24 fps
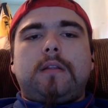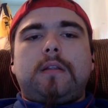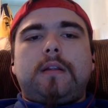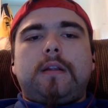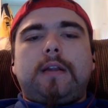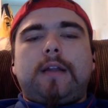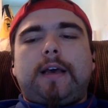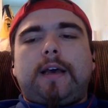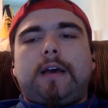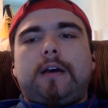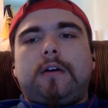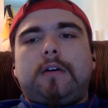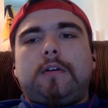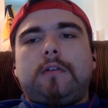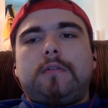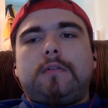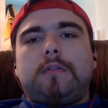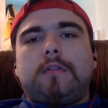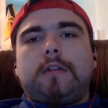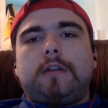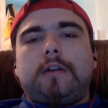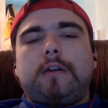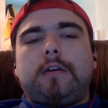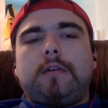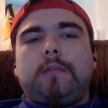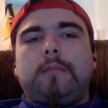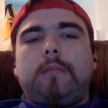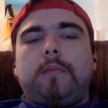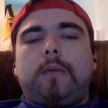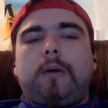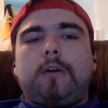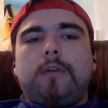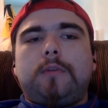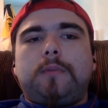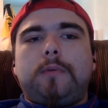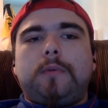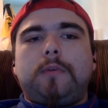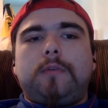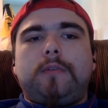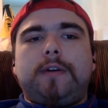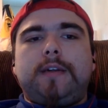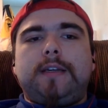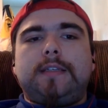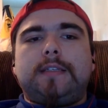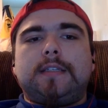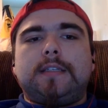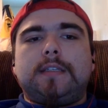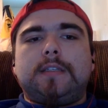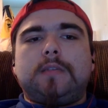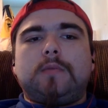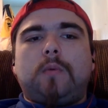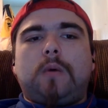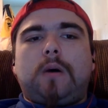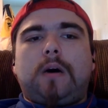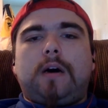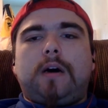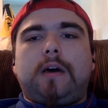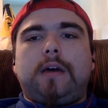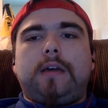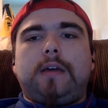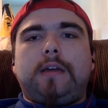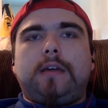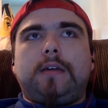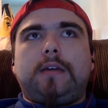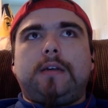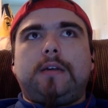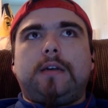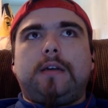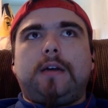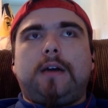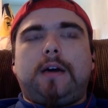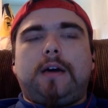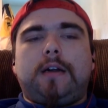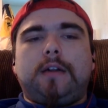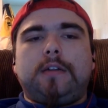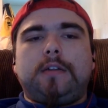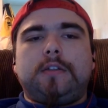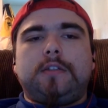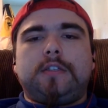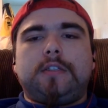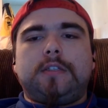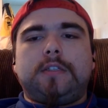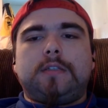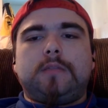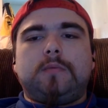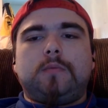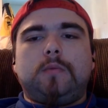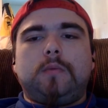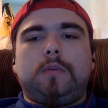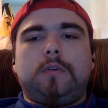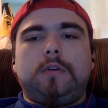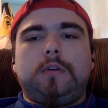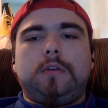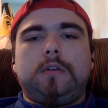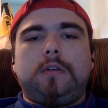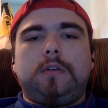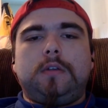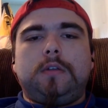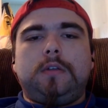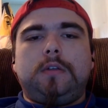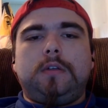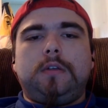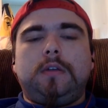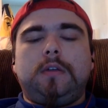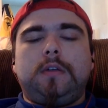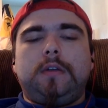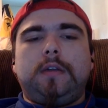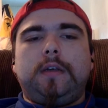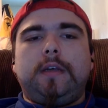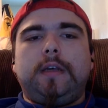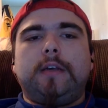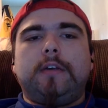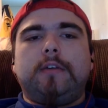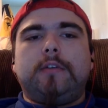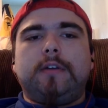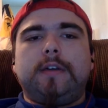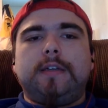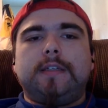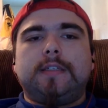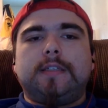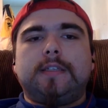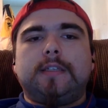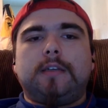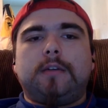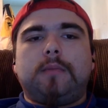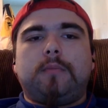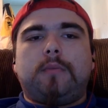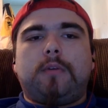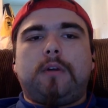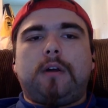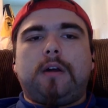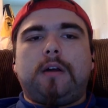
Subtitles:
Now, there are multiple reasons why colleges would increase their